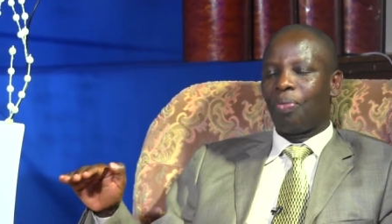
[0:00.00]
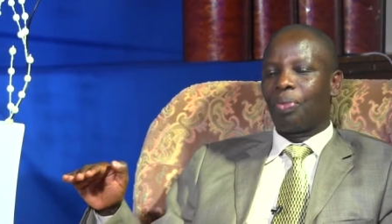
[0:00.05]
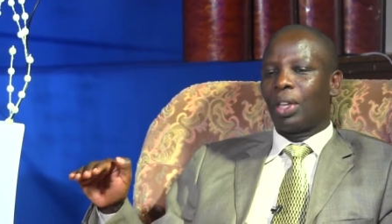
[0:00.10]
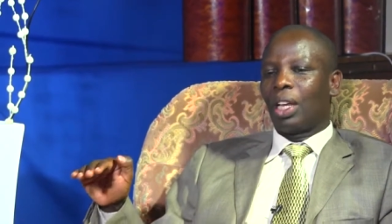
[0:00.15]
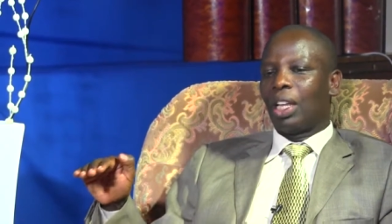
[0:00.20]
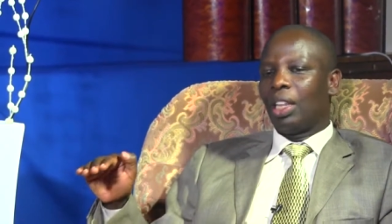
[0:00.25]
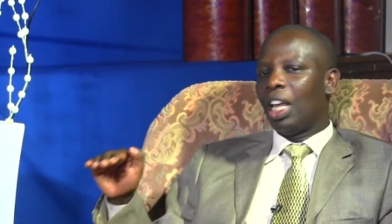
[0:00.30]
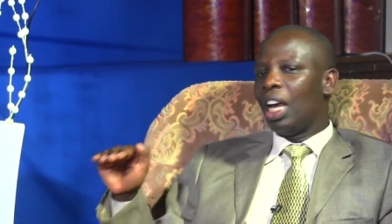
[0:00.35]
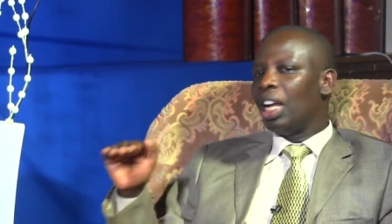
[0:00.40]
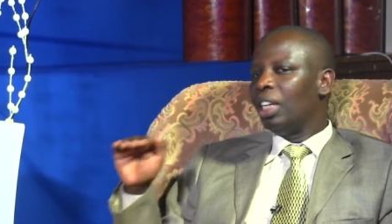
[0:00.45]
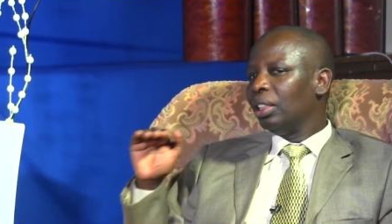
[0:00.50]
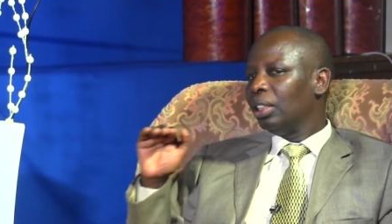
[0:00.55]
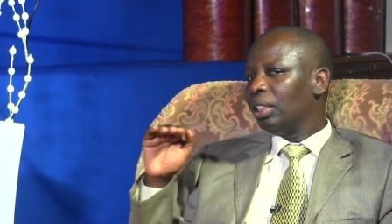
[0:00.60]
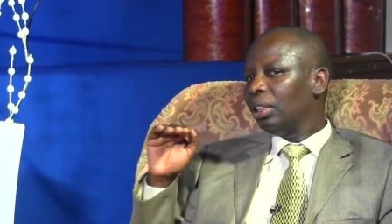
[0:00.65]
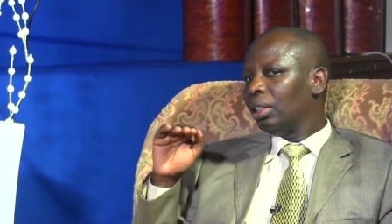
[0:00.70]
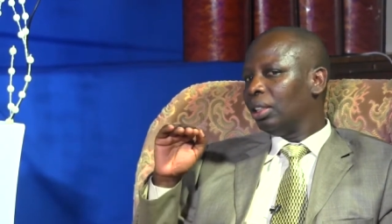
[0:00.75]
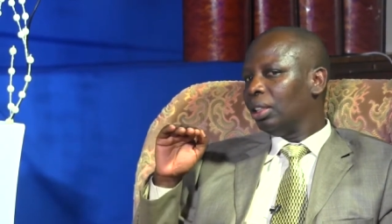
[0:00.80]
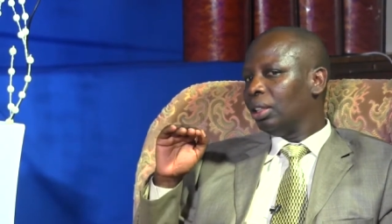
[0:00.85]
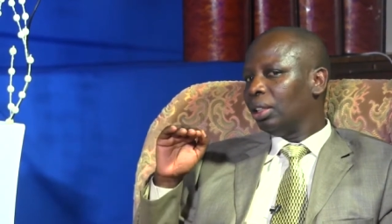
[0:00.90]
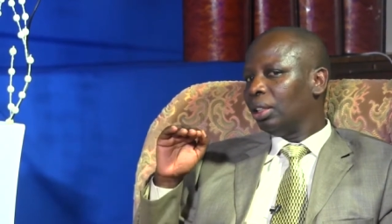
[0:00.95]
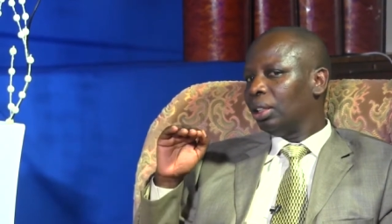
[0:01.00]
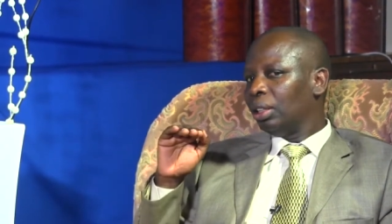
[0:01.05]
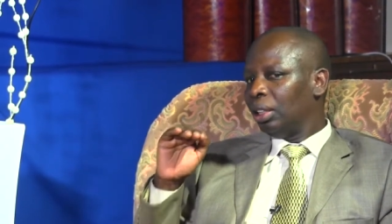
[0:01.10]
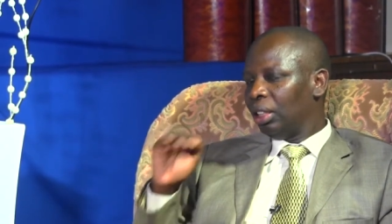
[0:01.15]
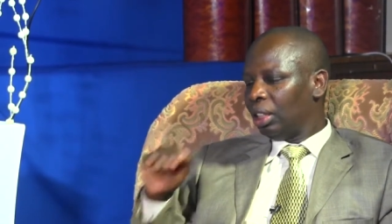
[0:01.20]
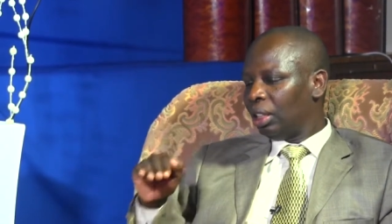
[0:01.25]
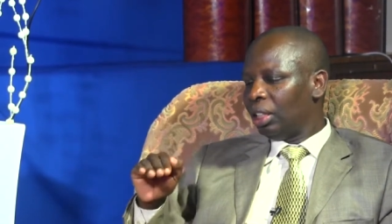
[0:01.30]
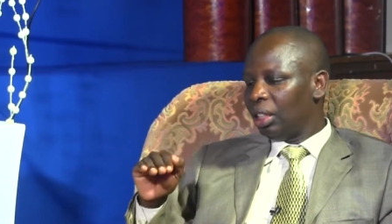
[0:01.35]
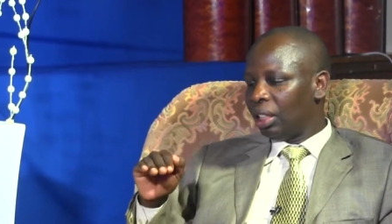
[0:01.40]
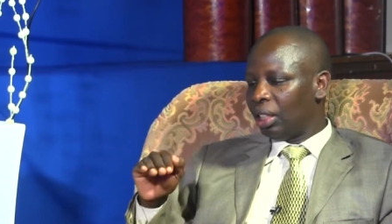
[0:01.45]
Then
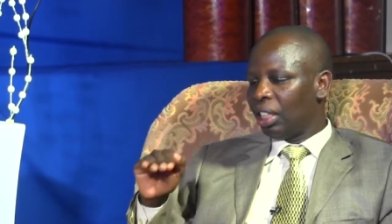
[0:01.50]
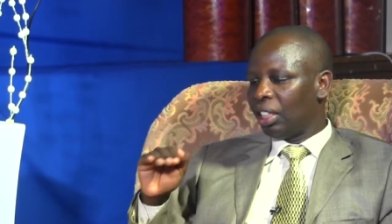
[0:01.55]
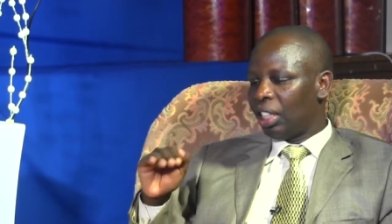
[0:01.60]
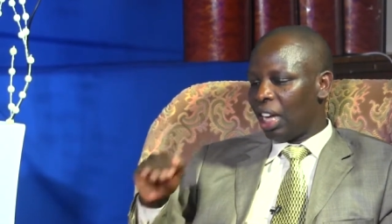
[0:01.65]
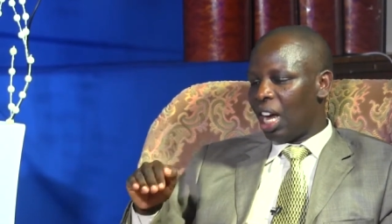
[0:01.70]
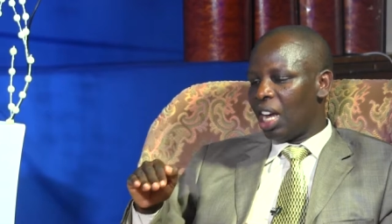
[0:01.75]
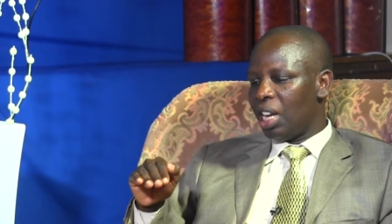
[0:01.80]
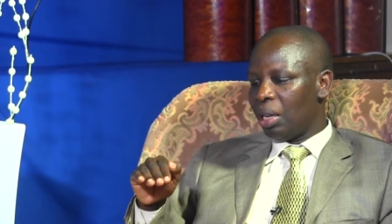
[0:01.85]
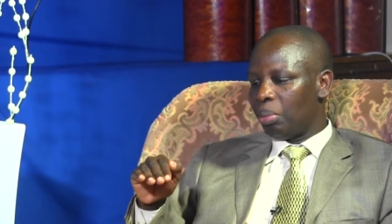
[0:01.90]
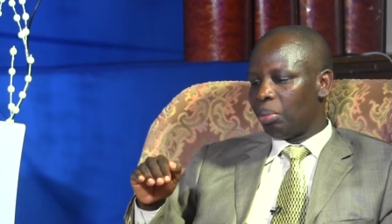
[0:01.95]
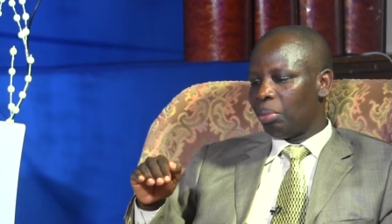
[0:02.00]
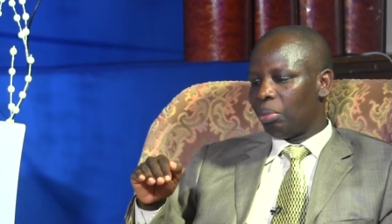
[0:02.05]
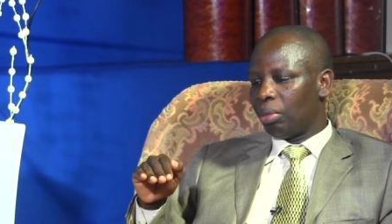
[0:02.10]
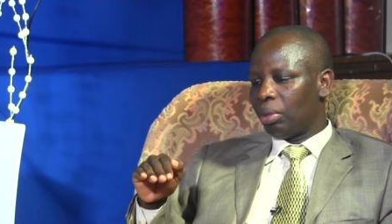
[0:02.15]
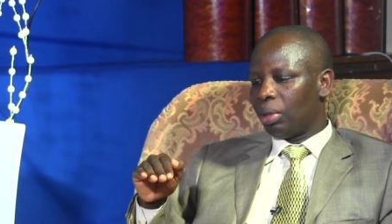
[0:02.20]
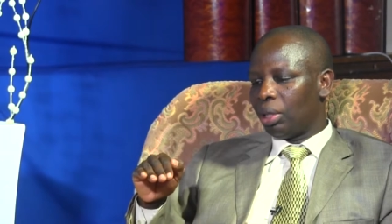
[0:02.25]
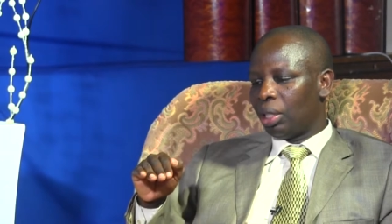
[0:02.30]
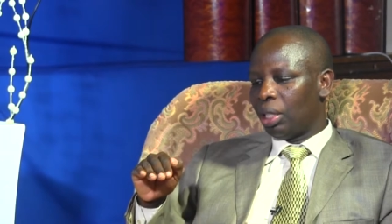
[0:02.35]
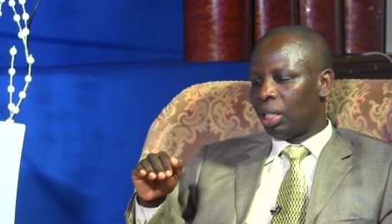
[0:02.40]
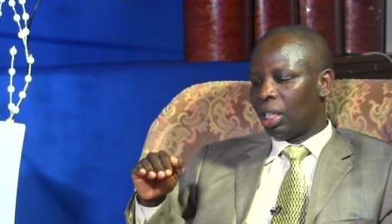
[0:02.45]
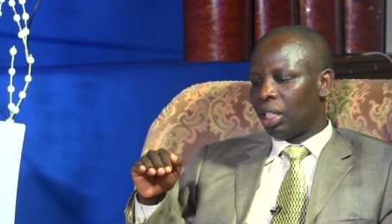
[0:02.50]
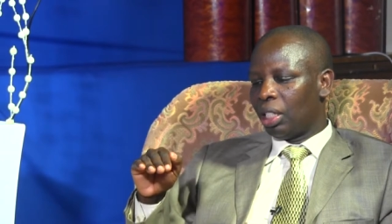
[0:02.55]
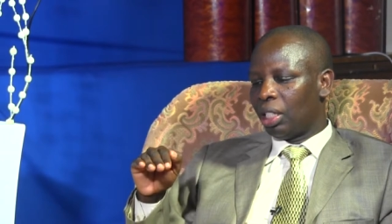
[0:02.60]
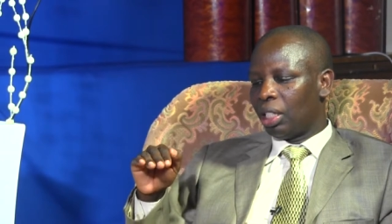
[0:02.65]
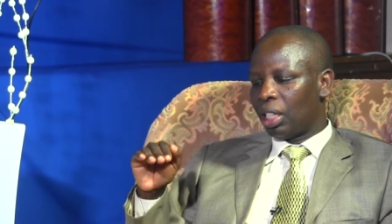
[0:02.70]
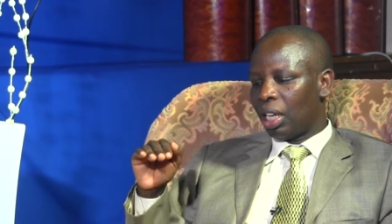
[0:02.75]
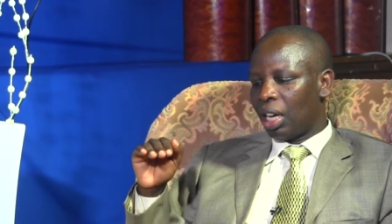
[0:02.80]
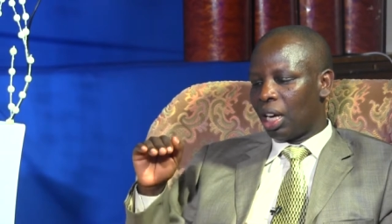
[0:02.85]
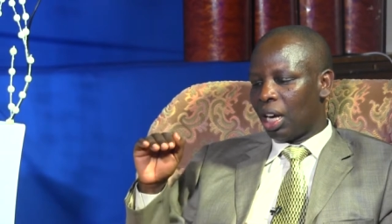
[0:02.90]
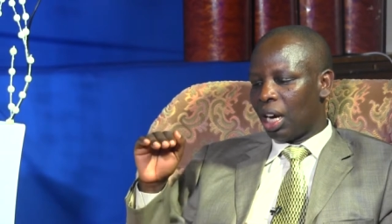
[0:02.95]
this is the time that,